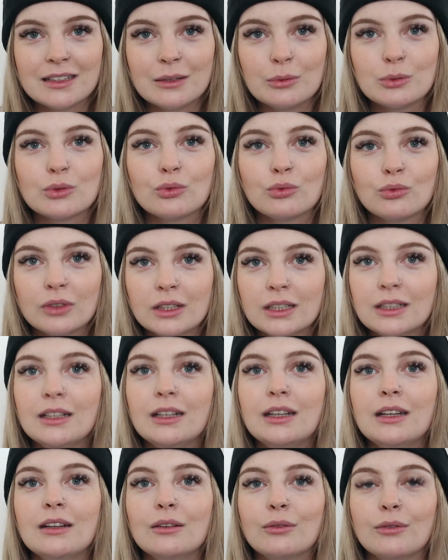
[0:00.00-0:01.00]
It was
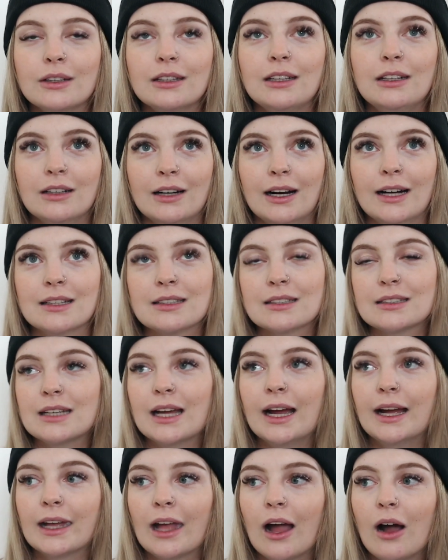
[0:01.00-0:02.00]
really, really nice to
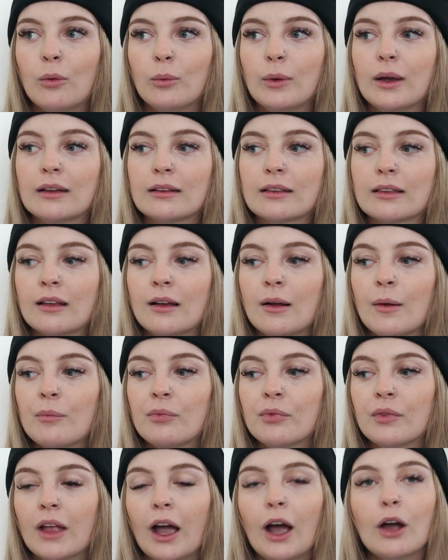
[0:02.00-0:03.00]
hang out with
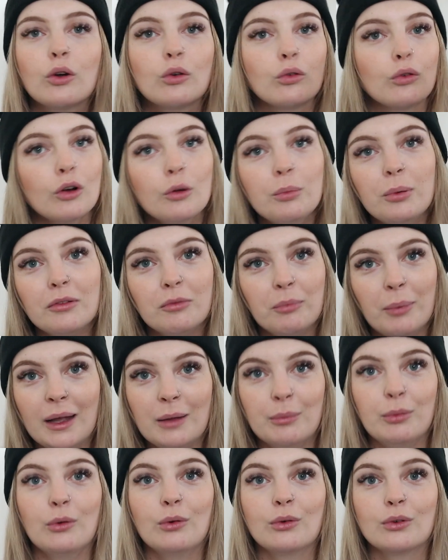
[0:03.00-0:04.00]
a group of
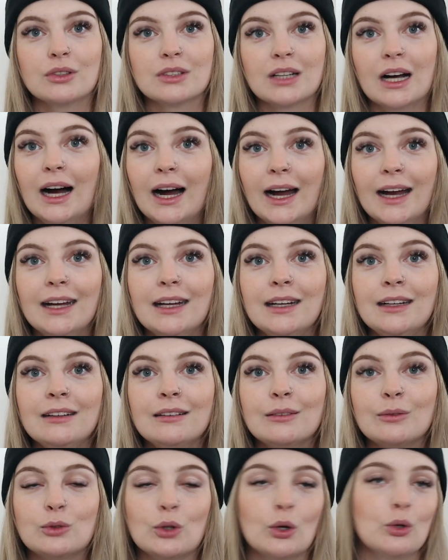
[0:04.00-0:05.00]
people, because I
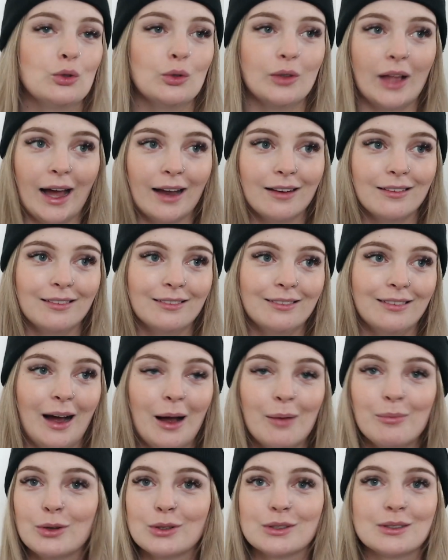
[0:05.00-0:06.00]
don't do that.
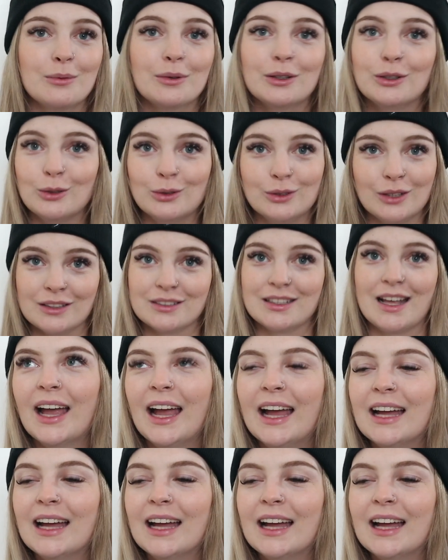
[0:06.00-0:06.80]
I'm not someone who does that.